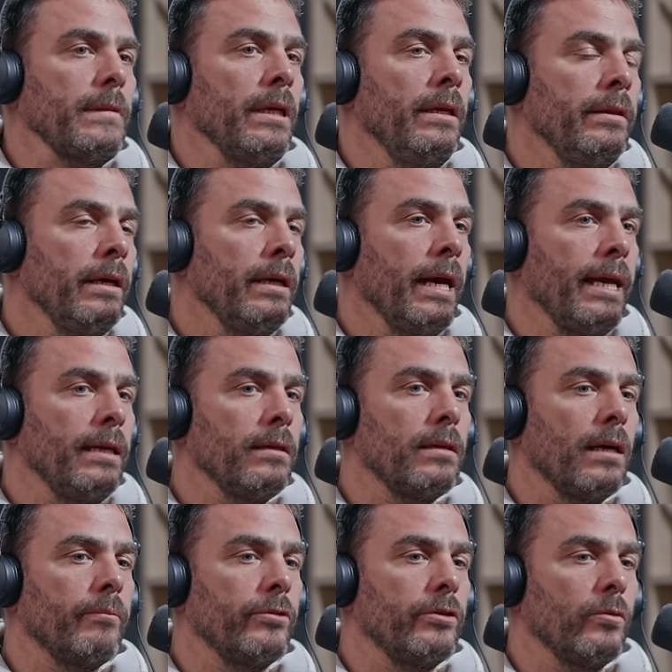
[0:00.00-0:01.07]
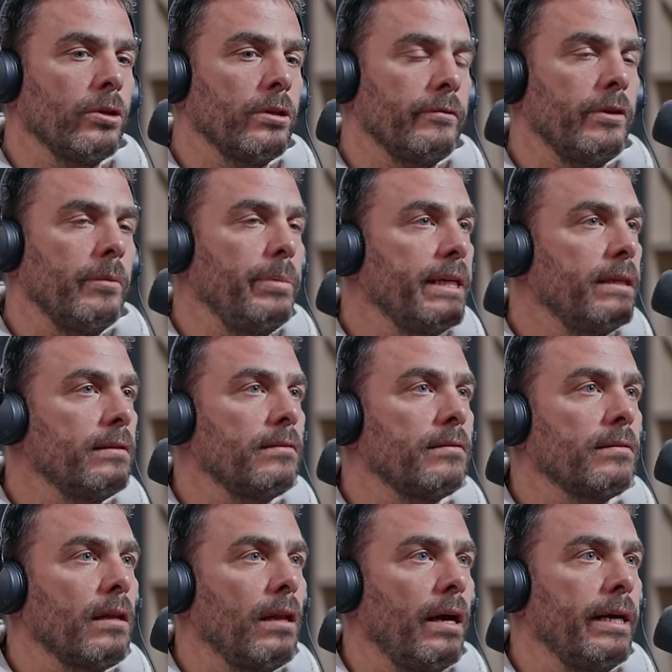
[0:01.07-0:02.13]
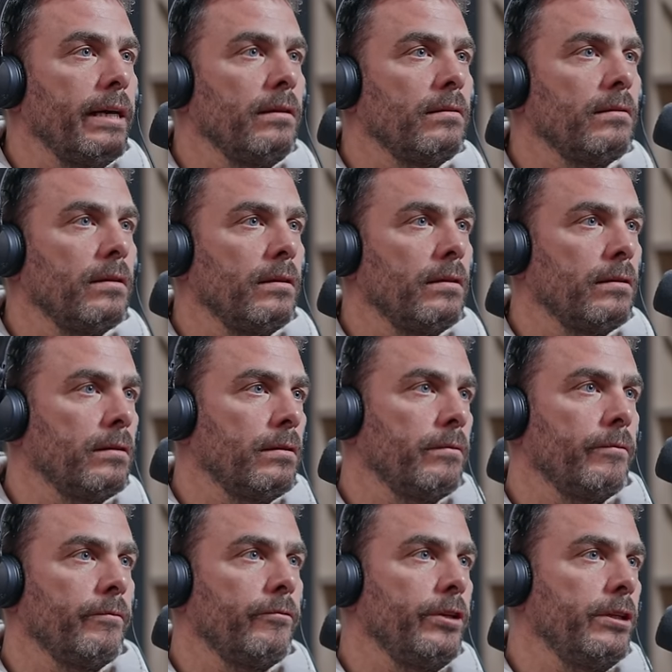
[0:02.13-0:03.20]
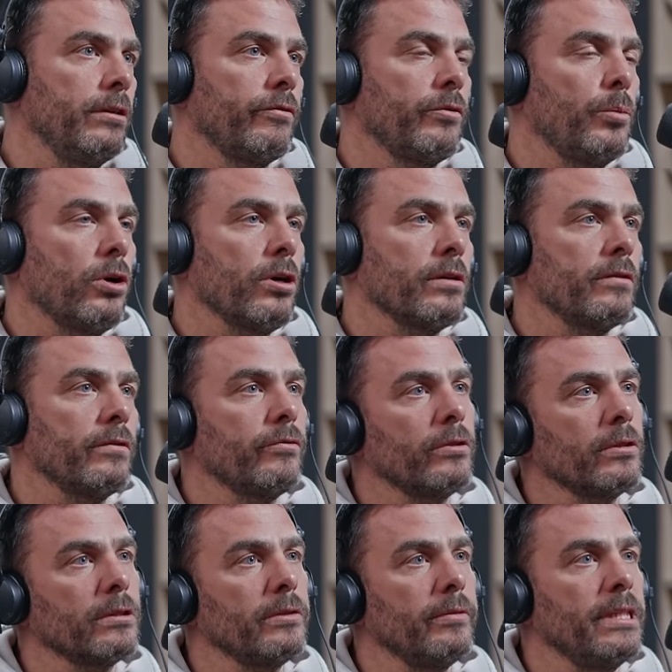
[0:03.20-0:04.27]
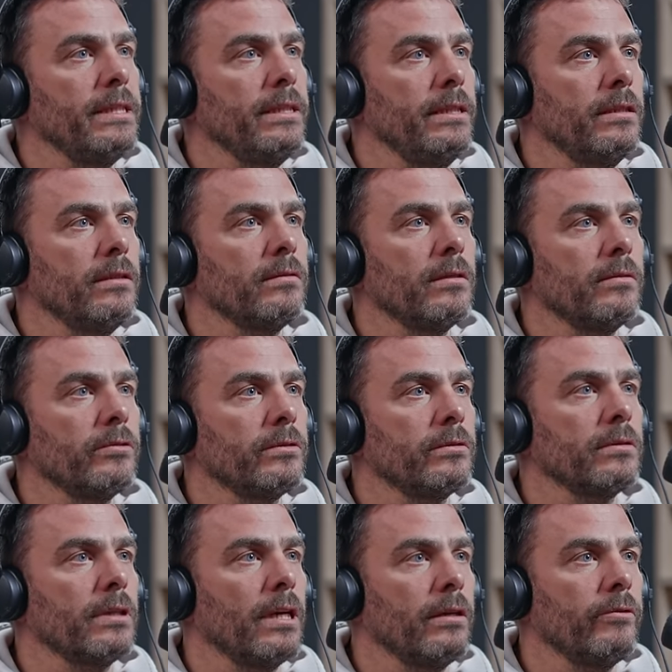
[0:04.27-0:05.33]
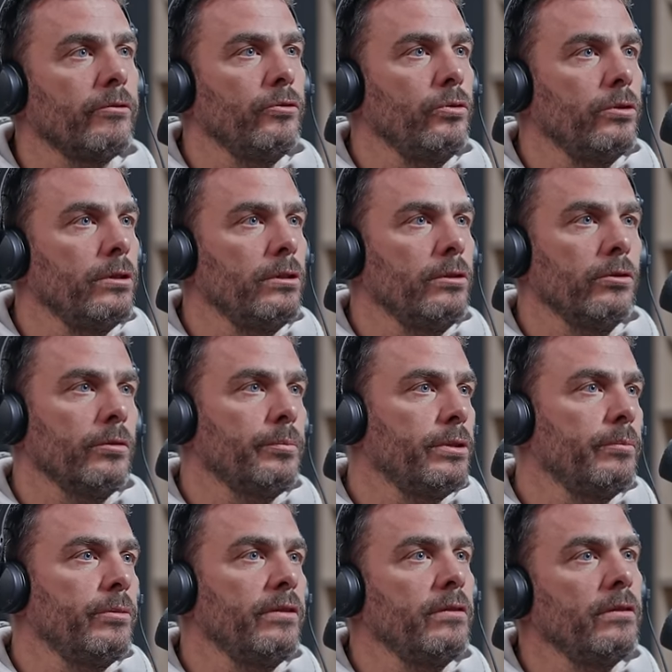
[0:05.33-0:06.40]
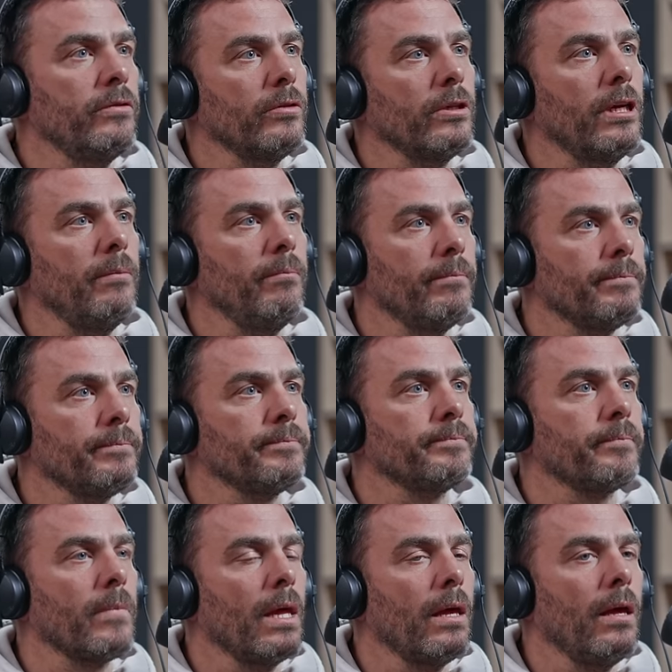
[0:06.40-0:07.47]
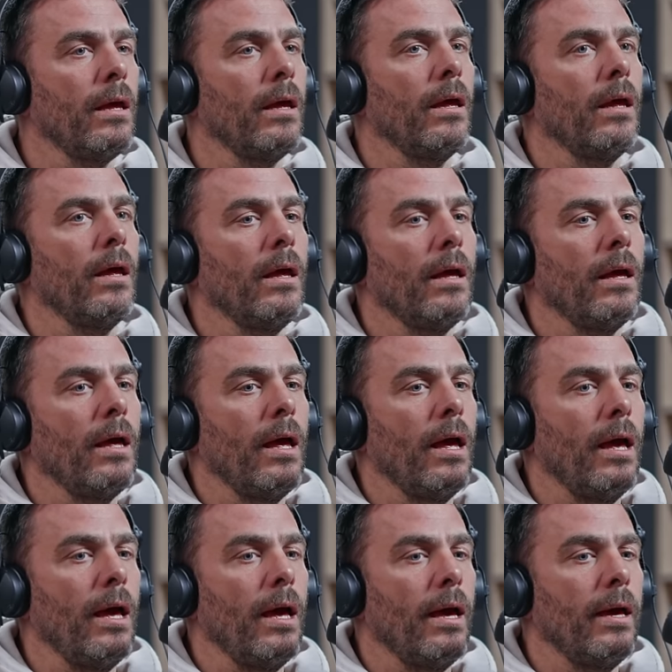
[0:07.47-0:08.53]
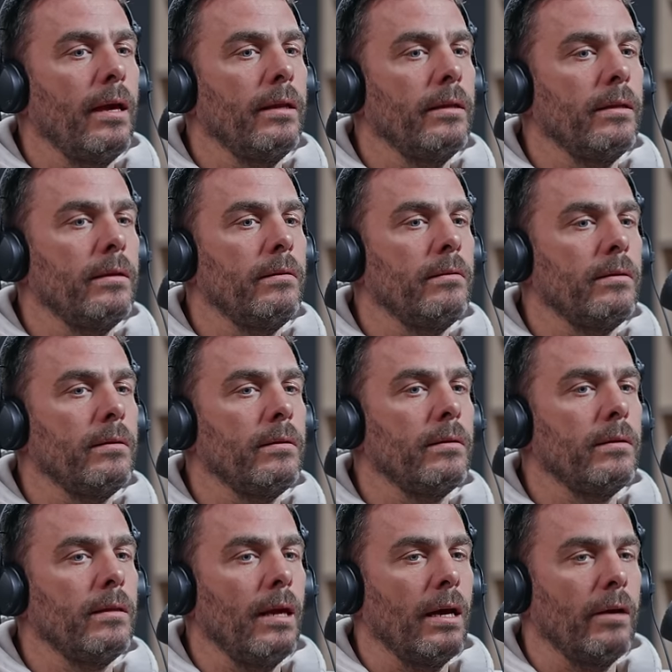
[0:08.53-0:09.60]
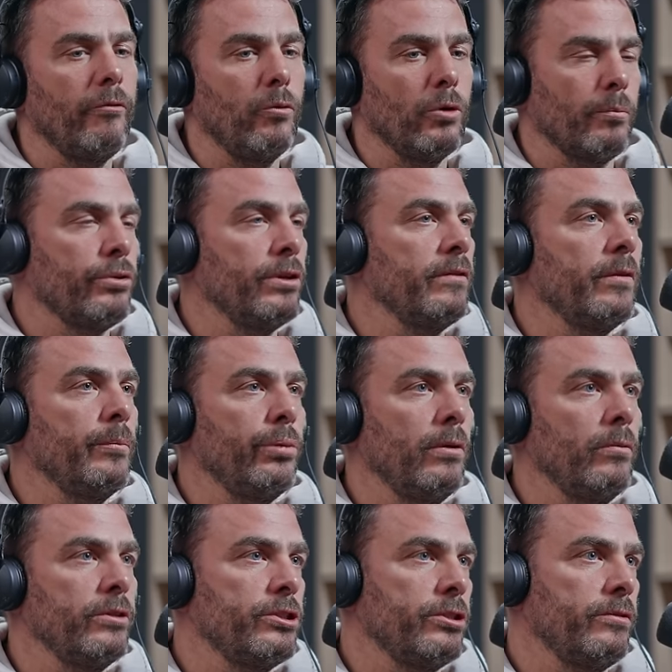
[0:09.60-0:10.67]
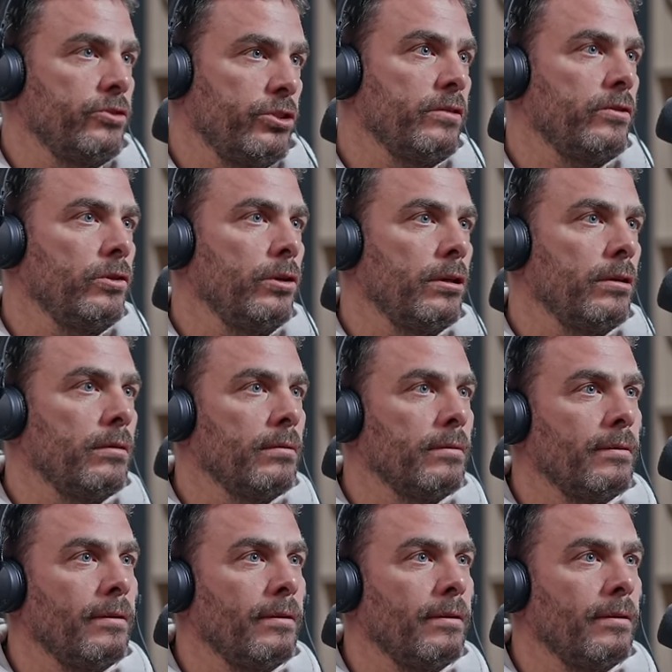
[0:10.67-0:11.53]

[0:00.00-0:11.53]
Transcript: And then I ended up with one of the biggest clients in the field of sports for 20 years. I was kind of doing the European business for them. And they have one principle, which is just do it.